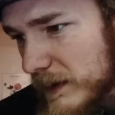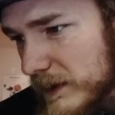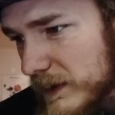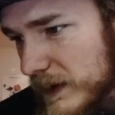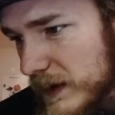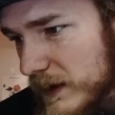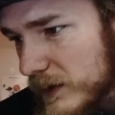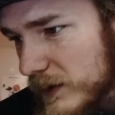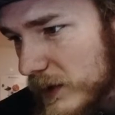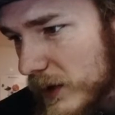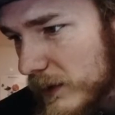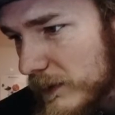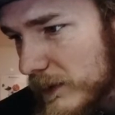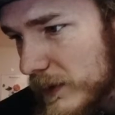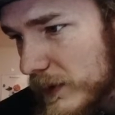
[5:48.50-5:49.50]
I've seen
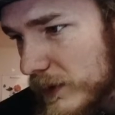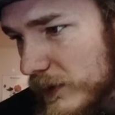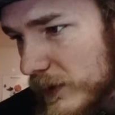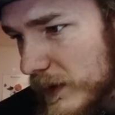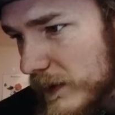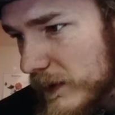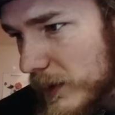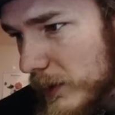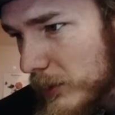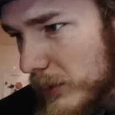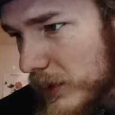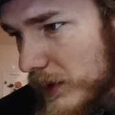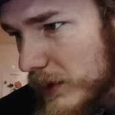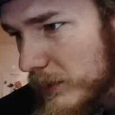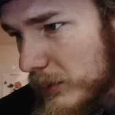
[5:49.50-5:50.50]
Converge at some
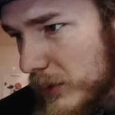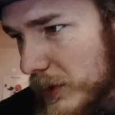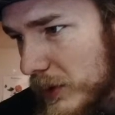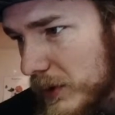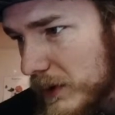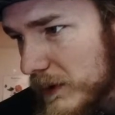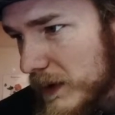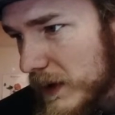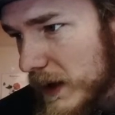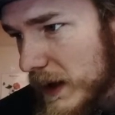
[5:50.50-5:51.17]
other point.